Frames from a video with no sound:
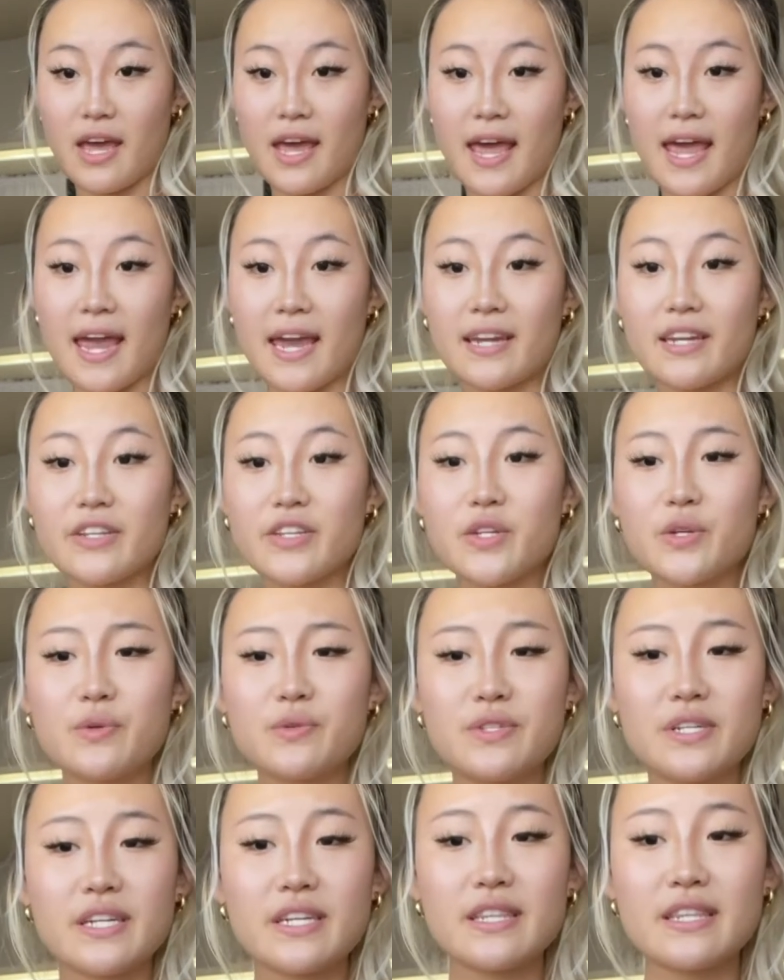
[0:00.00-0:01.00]
And
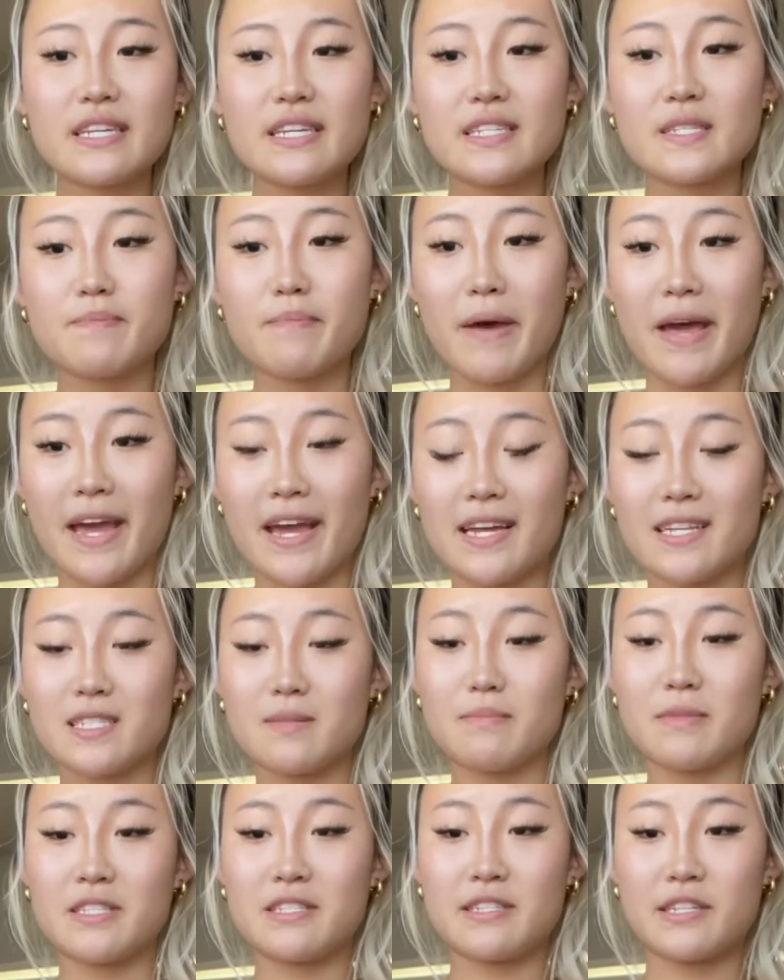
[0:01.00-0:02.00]
using these paint
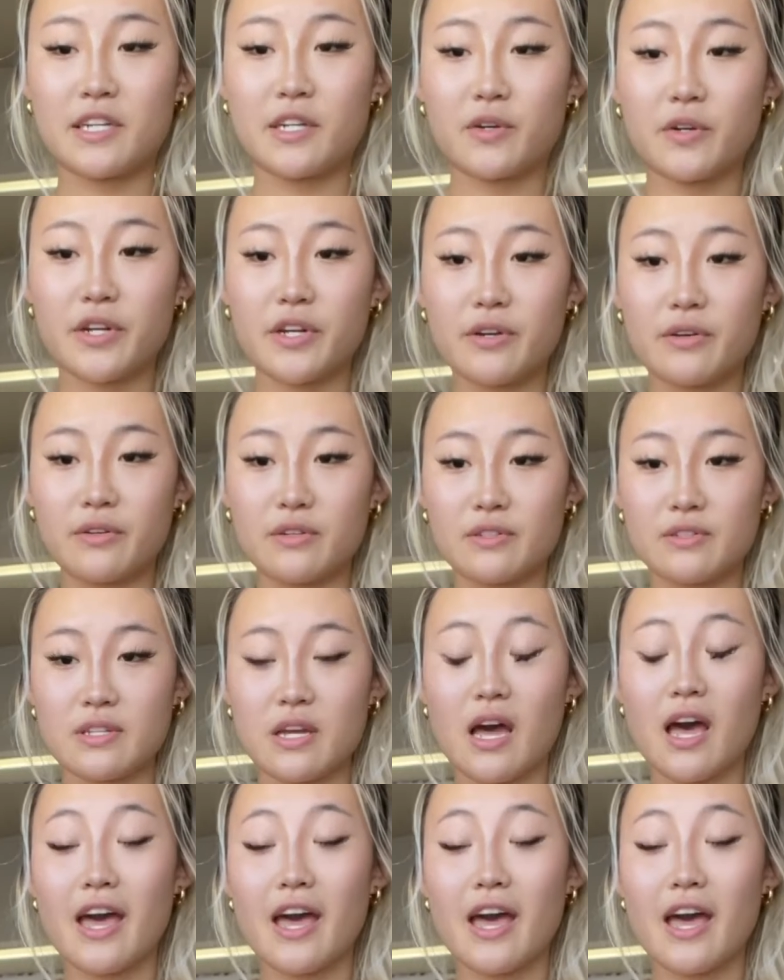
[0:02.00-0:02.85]
materials,